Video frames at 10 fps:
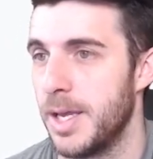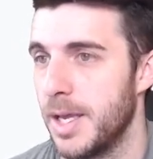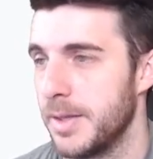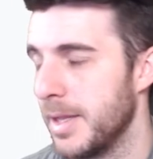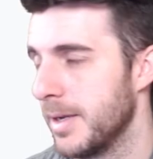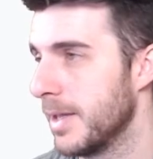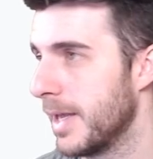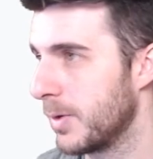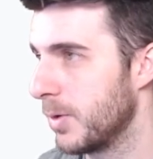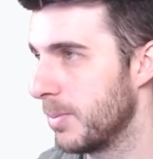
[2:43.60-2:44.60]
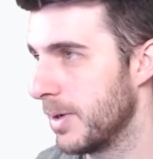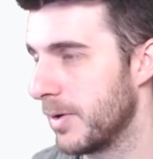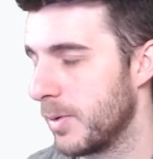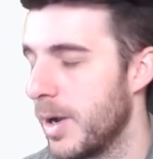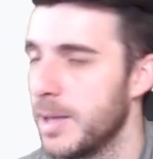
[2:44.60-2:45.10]
then that could be a
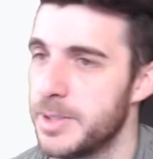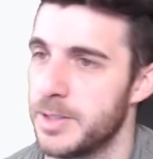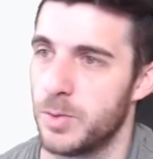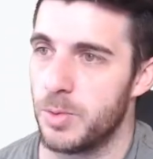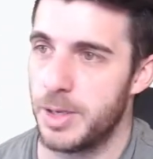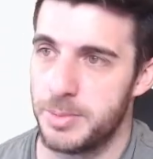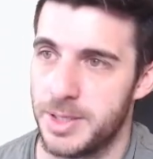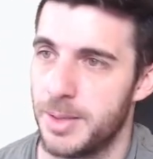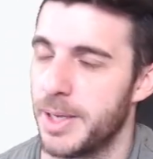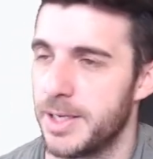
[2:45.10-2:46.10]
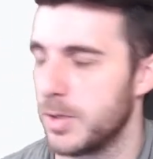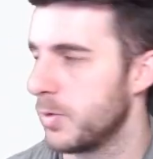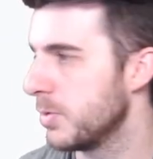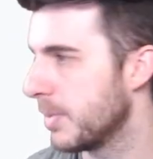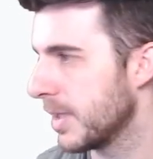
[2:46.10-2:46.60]
requirement, or maybe they make
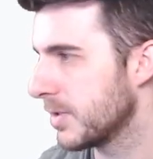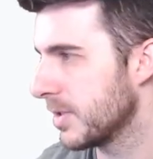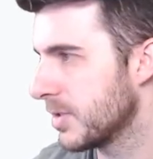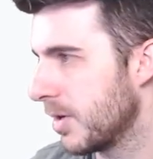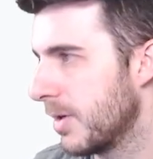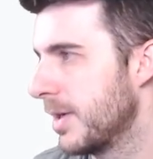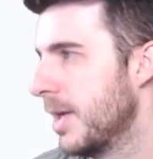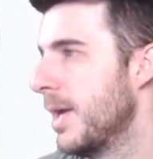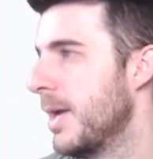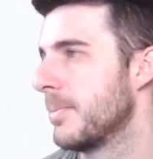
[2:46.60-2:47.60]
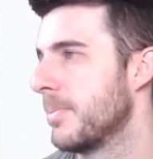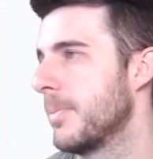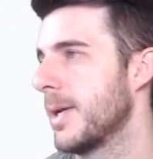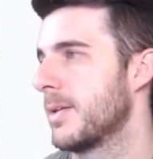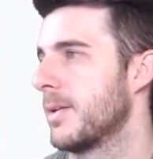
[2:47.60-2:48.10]
it 2 months and so on.
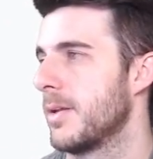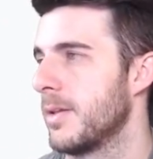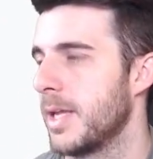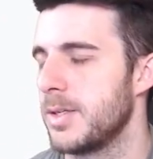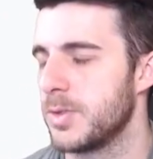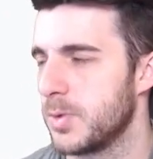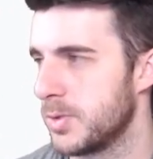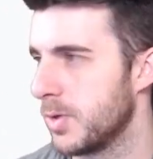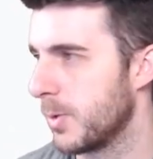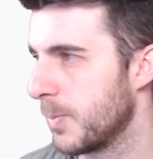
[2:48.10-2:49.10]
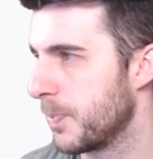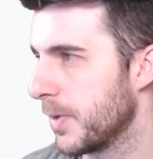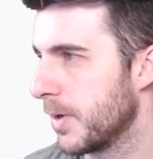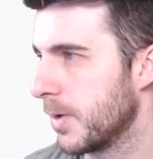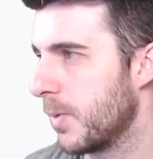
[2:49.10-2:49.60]
But that is also
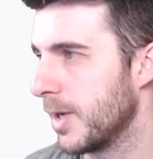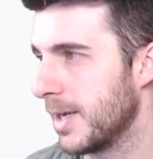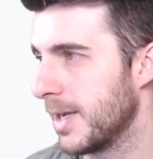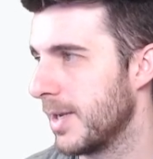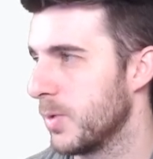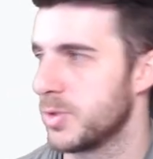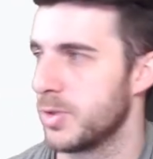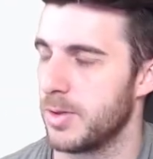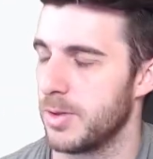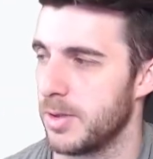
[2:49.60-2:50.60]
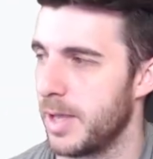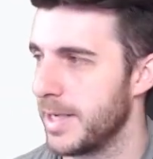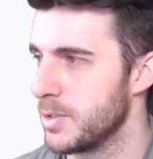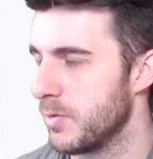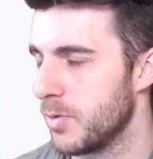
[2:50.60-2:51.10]
quite likely. Also, the
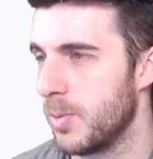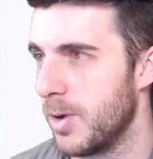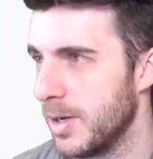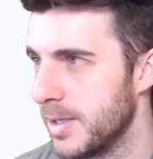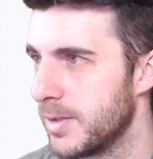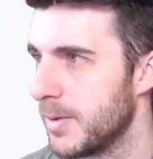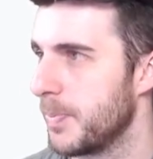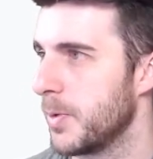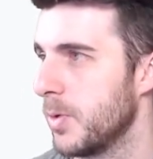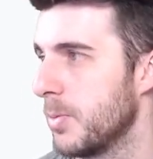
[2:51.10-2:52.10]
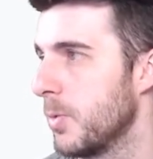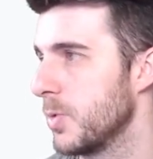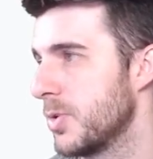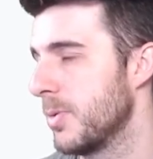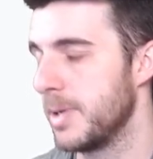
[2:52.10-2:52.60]
age of your wallet could
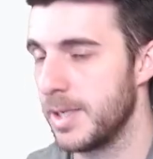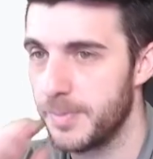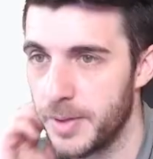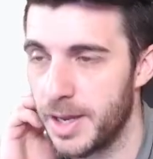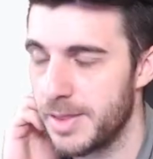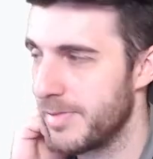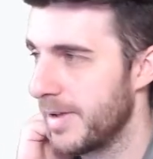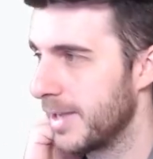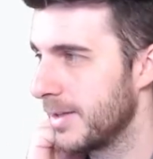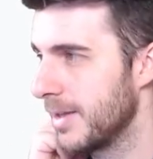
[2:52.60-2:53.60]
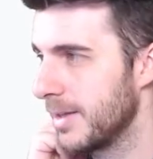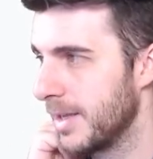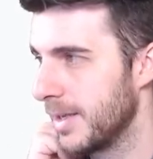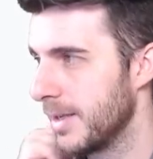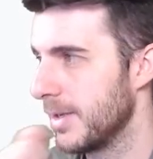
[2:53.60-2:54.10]
also be another factor that
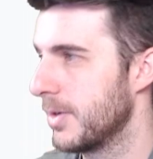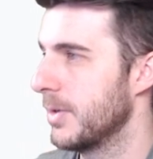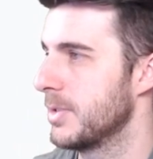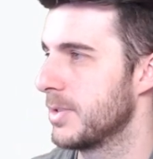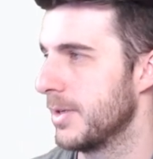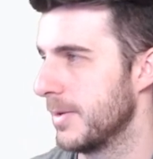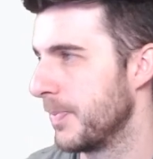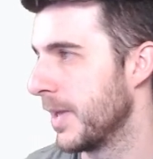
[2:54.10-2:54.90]
they consider.